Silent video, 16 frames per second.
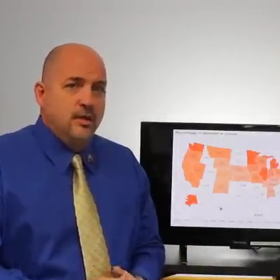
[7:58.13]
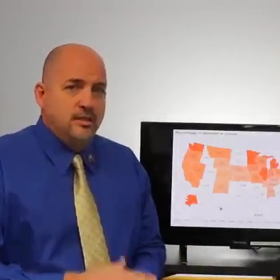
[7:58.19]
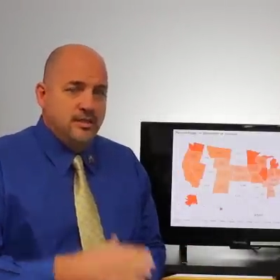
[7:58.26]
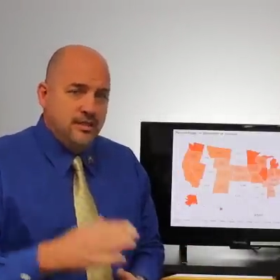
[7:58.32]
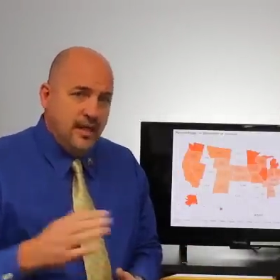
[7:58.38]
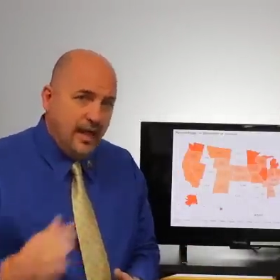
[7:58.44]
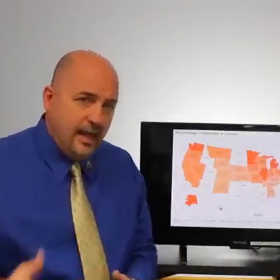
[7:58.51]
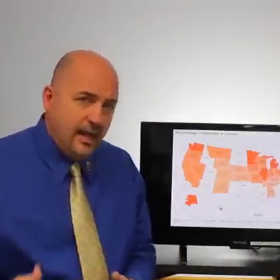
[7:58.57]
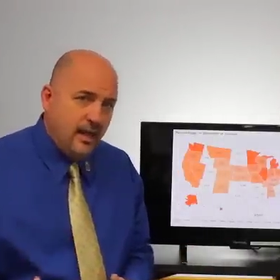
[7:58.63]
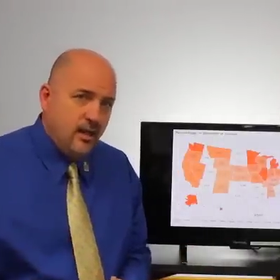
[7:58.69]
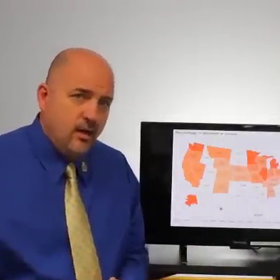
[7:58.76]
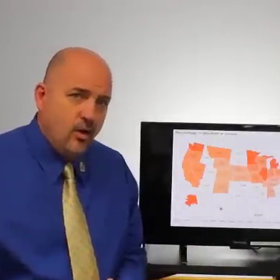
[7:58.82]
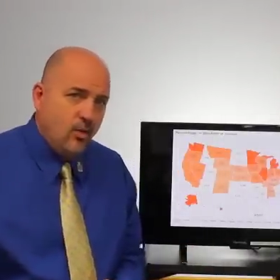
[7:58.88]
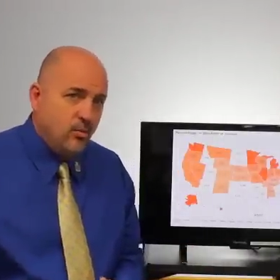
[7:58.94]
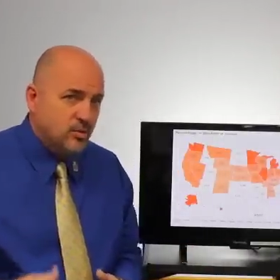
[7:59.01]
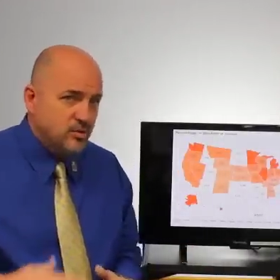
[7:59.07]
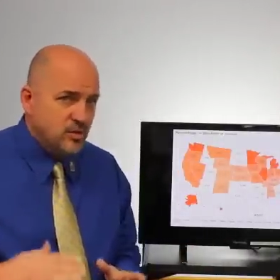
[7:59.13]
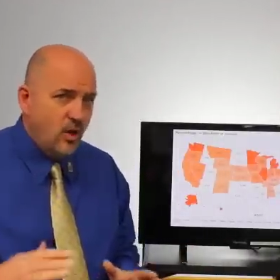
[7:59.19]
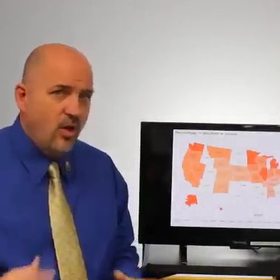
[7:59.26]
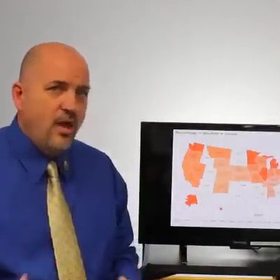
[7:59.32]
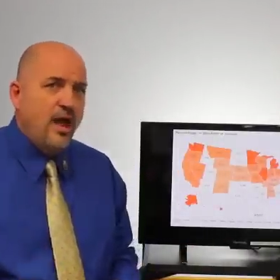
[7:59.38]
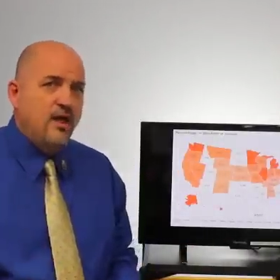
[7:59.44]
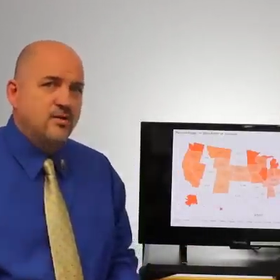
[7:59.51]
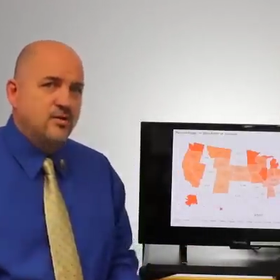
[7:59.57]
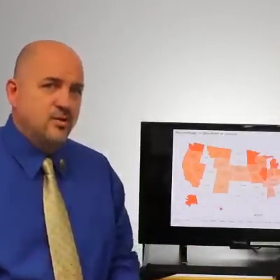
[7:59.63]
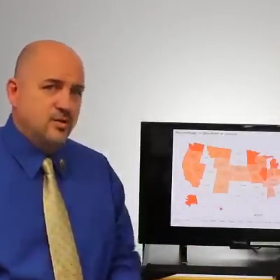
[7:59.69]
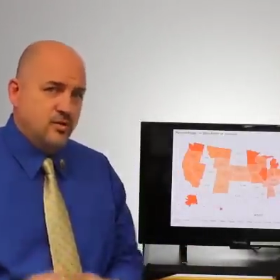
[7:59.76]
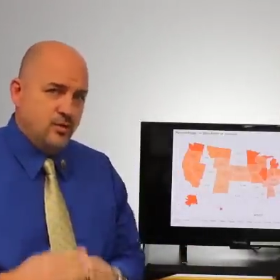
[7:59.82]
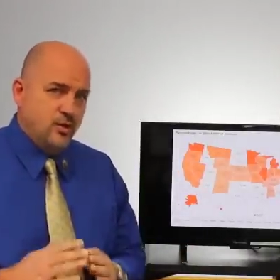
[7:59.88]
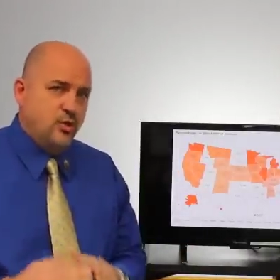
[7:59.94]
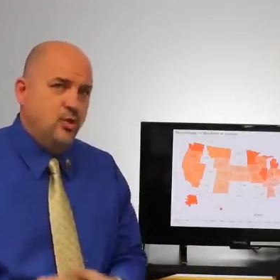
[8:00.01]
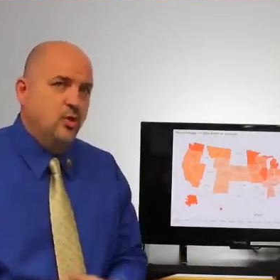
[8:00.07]
Today, almost all households
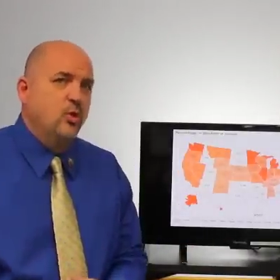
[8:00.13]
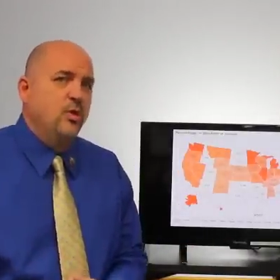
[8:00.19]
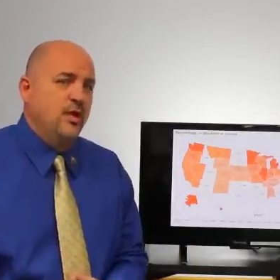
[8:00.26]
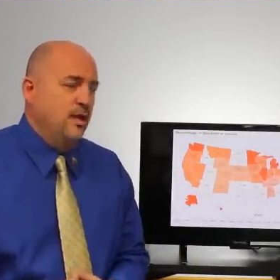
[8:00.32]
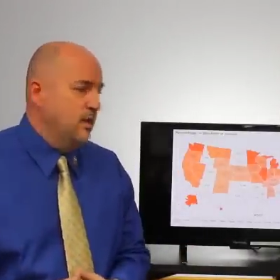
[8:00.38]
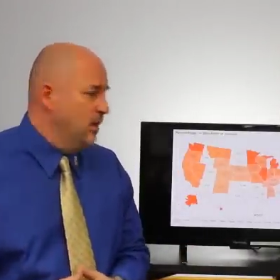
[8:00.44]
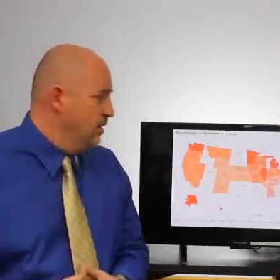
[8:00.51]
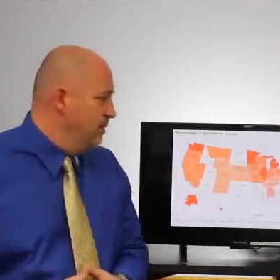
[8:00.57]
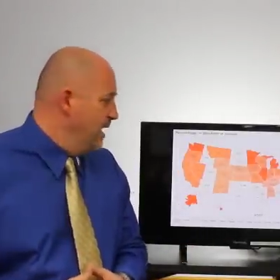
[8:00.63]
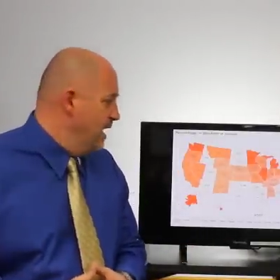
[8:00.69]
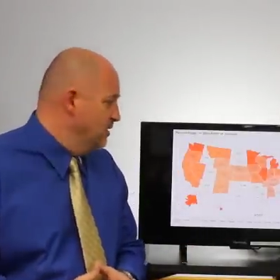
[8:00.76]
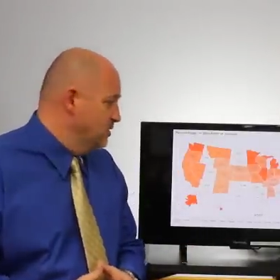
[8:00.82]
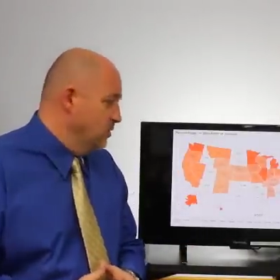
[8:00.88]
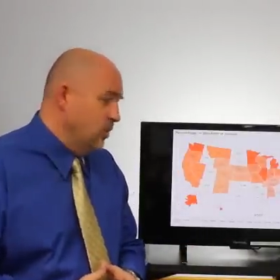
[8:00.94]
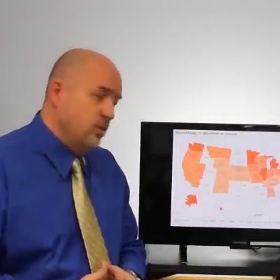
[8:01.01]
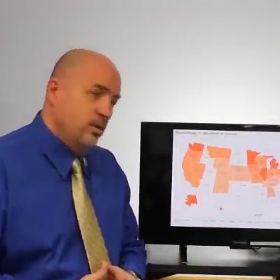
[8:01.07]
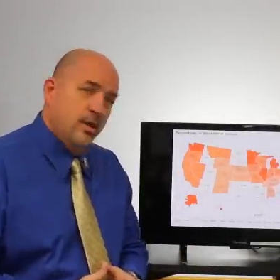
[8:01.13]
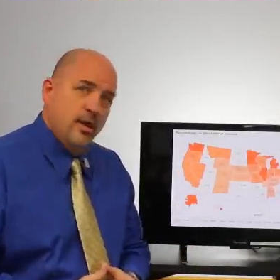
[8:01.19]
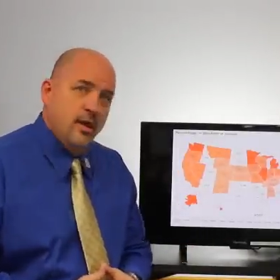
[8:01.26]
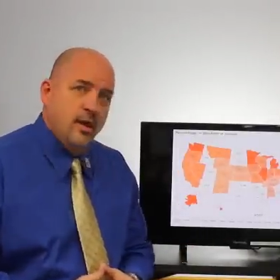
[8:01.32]
are a dual income household,